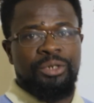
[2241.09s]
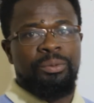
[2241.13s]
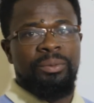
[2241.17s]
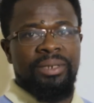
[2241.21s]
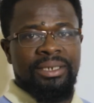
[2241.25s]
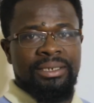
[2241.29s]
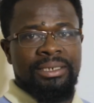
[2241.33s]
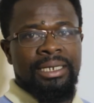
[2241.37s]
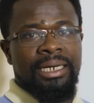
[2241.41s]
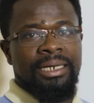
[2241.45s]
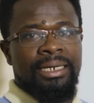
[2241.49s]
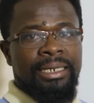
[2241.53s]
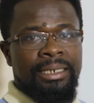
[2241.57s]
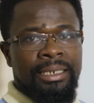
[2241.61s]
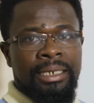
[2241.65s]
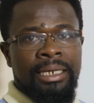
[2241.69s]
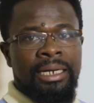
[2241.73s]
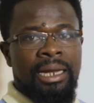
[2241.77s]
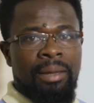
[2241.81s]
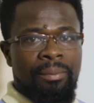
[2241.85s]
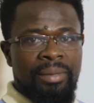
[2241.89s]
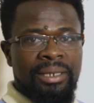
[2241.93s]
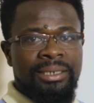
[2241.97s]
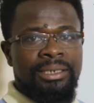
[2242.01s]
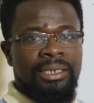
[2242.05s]
means that any
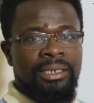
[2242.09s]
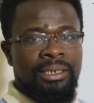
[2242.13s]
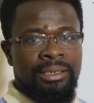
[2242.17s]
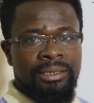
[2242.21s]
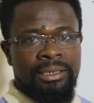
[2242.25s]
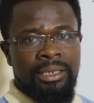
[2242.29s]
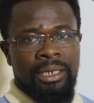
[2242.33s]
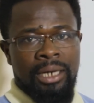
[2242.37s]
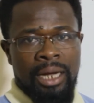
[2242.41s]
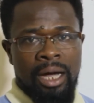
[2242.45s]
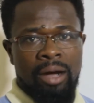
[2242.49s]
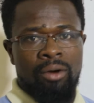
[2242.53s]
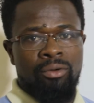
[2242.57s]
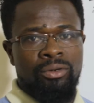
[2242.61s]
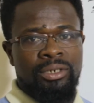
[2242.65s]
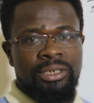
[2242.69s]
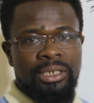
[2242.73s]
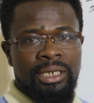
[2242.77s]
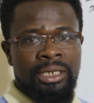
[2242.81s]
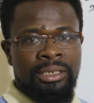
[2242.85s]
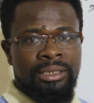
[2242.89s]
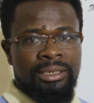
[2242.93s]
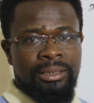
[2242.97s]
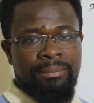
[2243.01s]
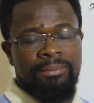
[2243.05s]
other method is allowed
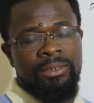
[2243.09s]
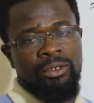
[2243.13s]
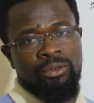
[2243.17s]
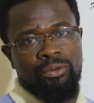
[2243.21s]
except the